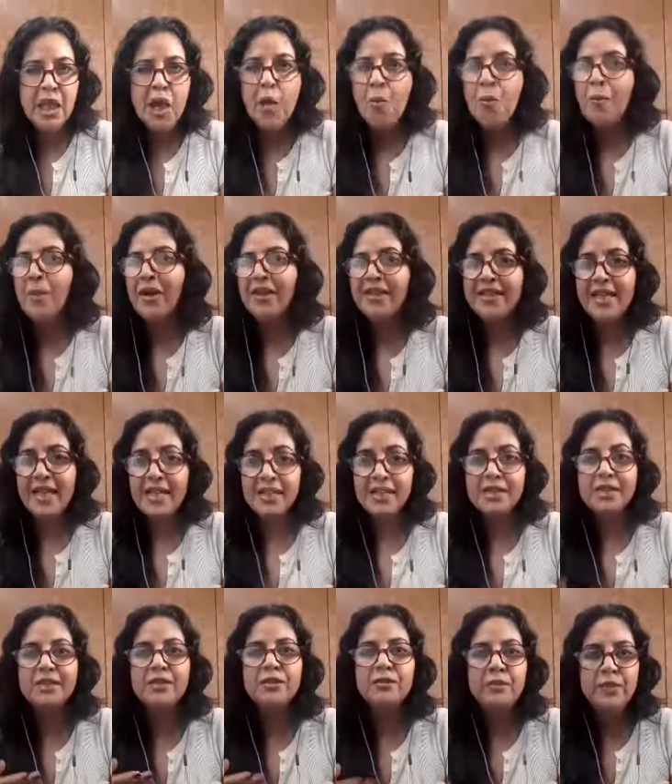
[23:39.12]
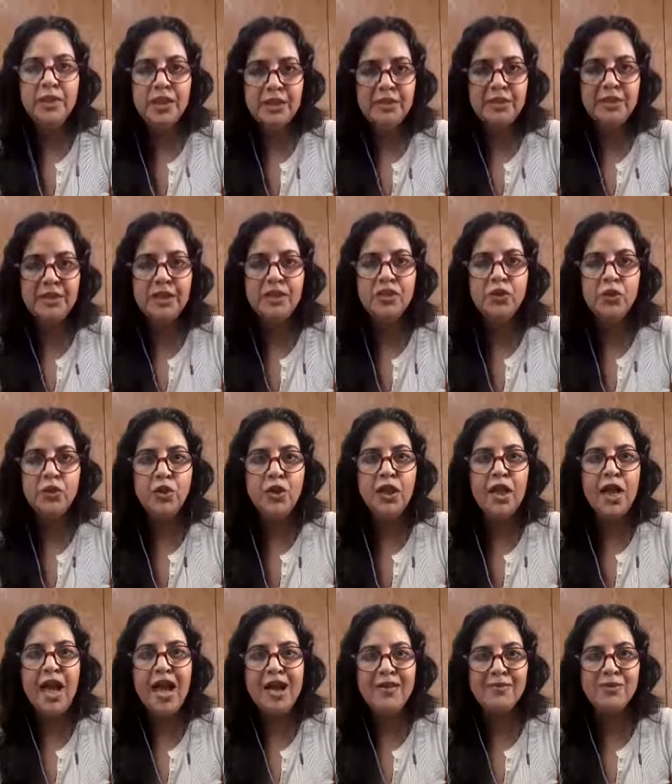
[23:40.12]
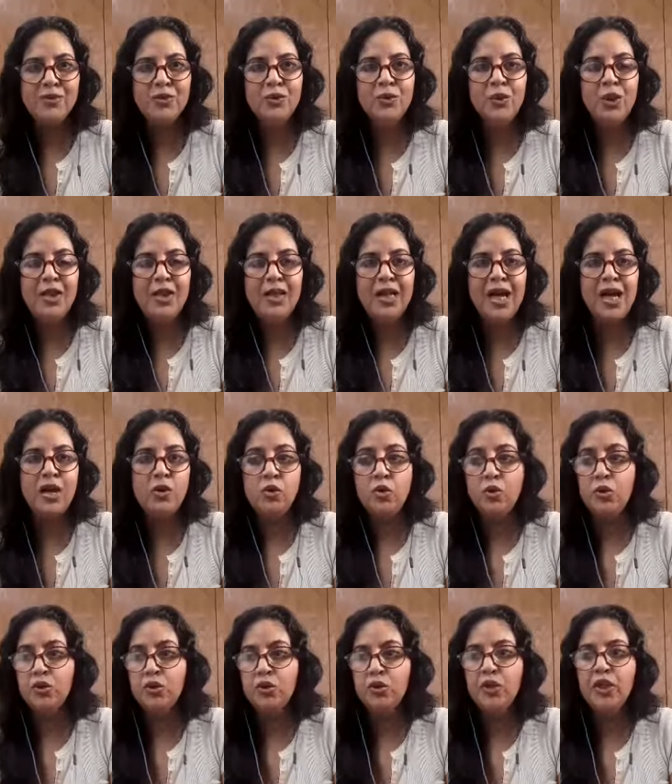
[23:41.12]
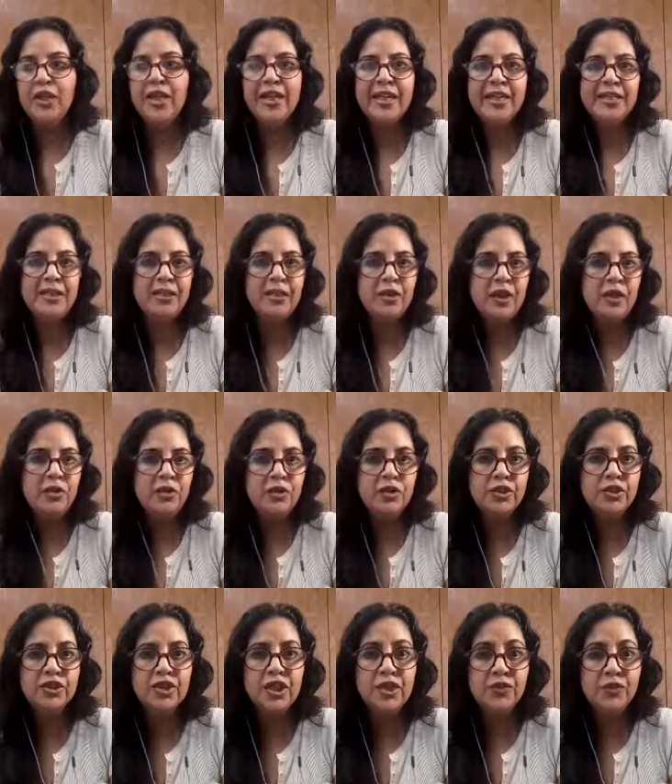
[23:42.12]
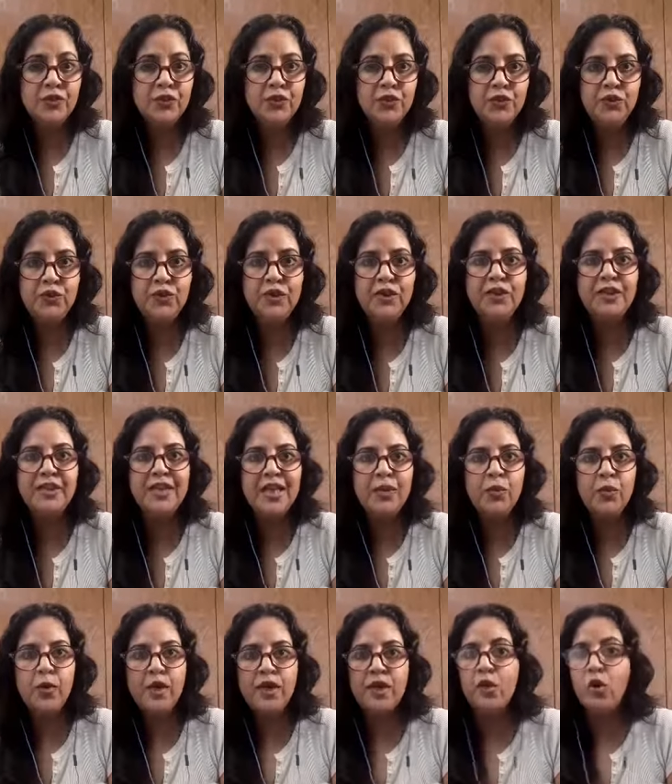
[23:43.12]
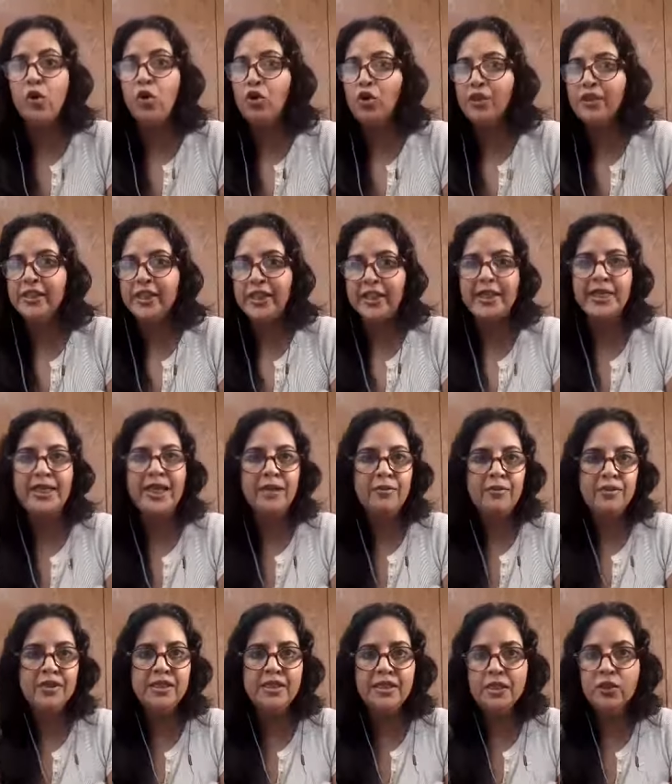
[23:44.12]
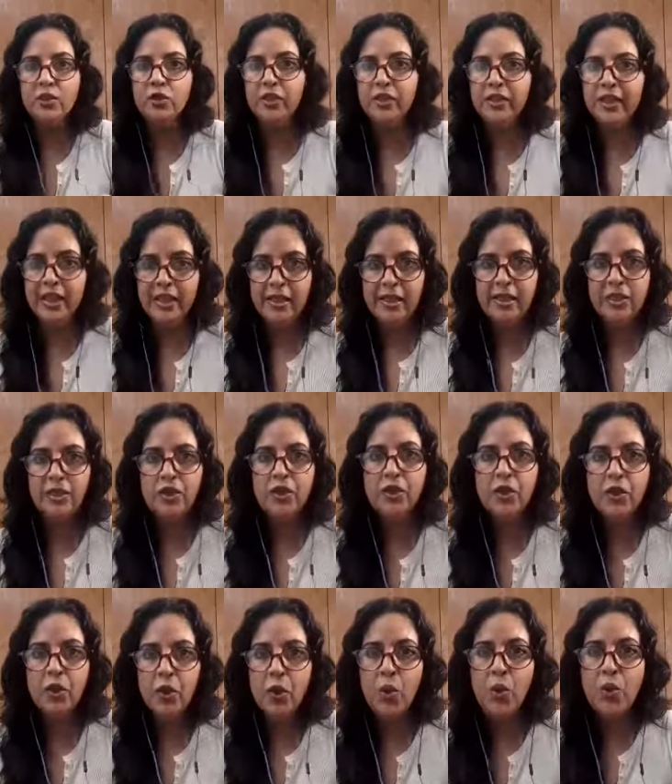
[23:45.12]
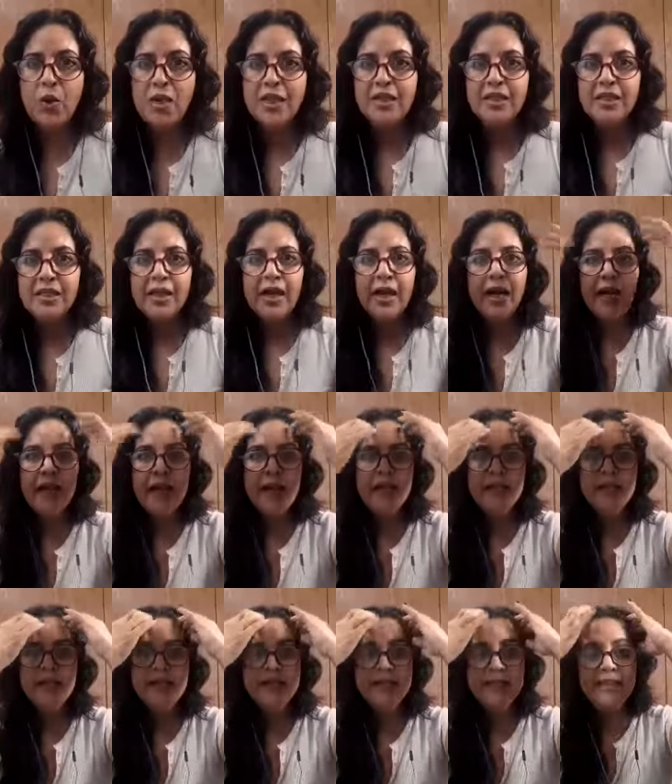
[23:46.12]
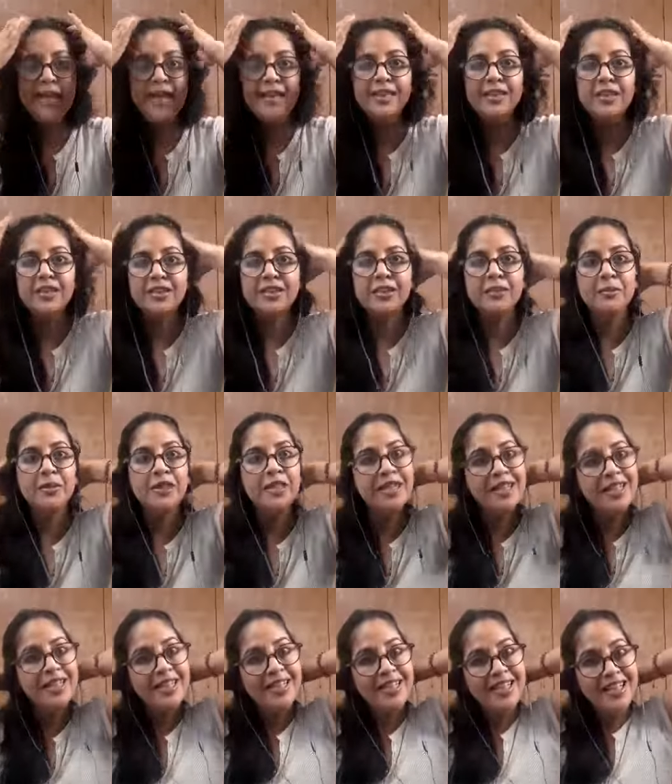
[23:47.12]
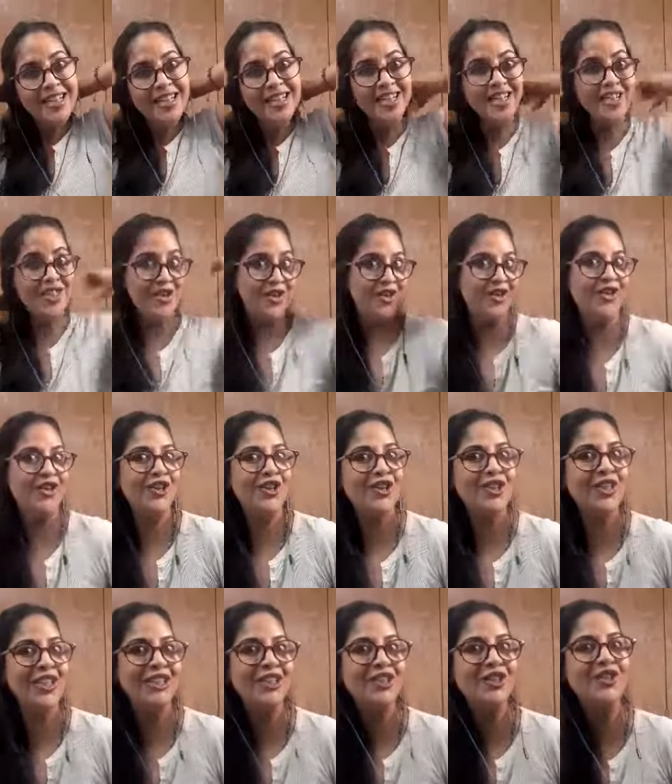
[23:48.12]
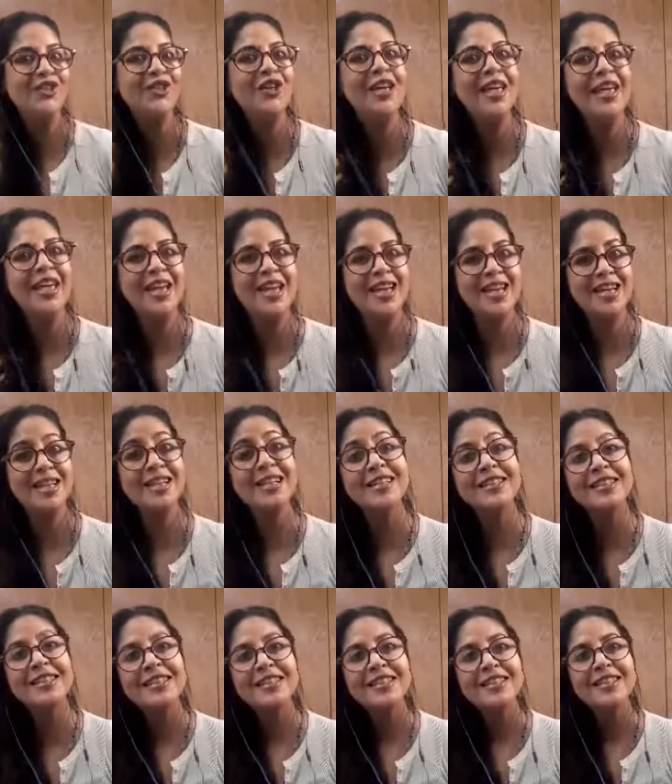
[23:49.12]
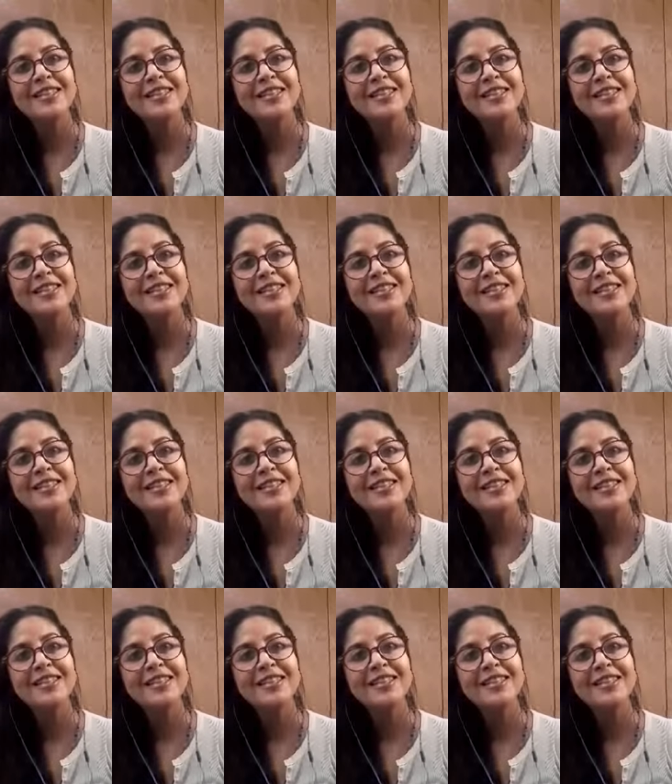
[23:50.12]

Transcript: But that doesn't mean that you have to allow or you can allow yourself to feel that way all day, every single day, you know? And that doesn't mean neither that you can